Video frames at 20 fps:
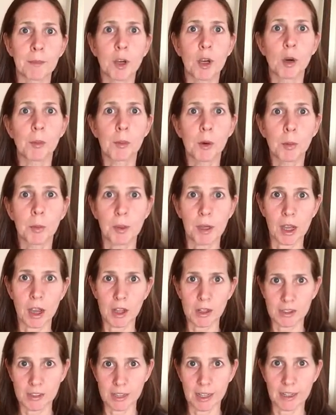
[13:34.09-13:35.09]
come up with
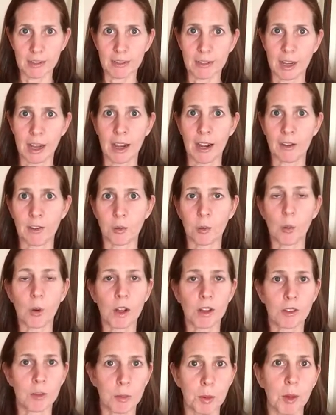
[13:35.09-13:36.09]
content and
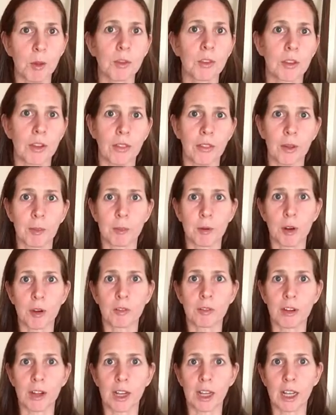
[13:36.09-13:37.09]
what to post on their
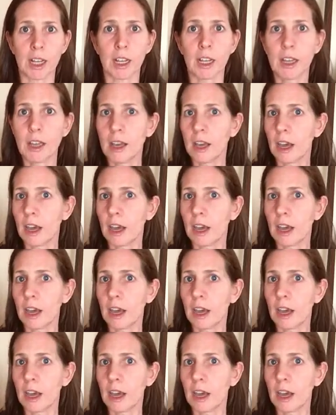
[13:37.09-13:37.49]
profile,